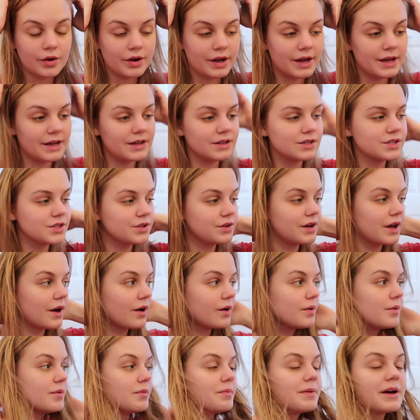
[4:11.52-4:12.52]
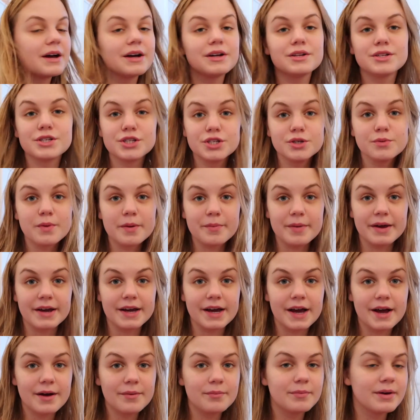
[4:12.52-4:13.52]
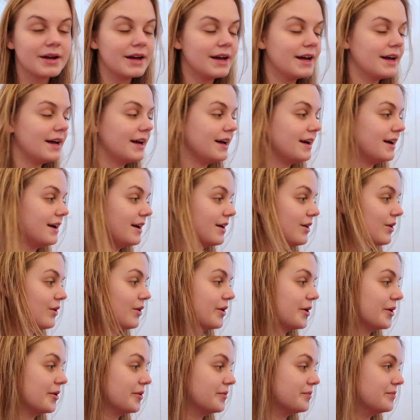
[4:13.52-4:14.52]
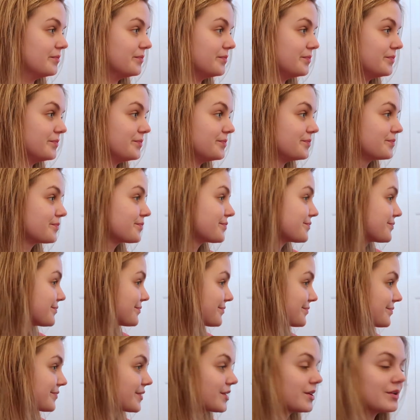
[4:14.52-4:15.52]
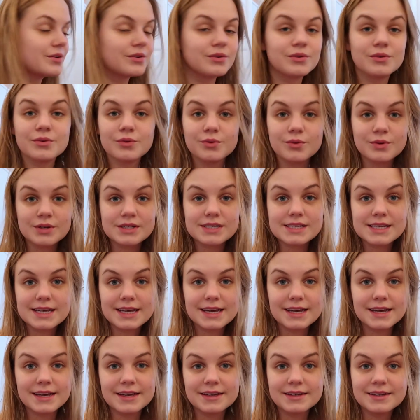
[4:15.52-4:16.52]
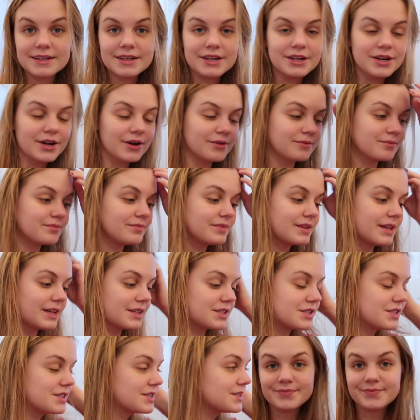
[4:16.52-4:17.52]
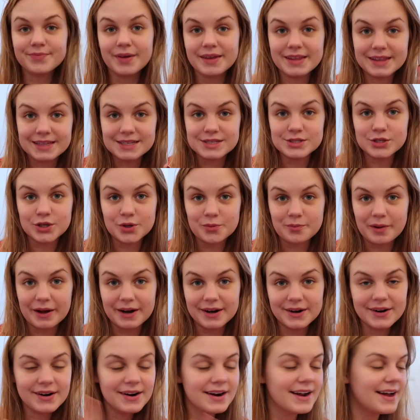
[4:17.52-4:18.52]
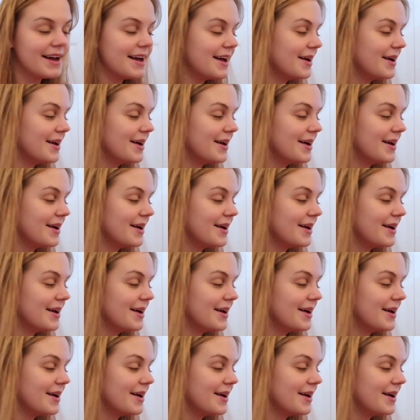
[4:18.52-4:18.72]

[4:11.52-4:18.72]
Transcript: okay, so now I'm about to do my makeup. Um, we'll see, you know, that's make this look better.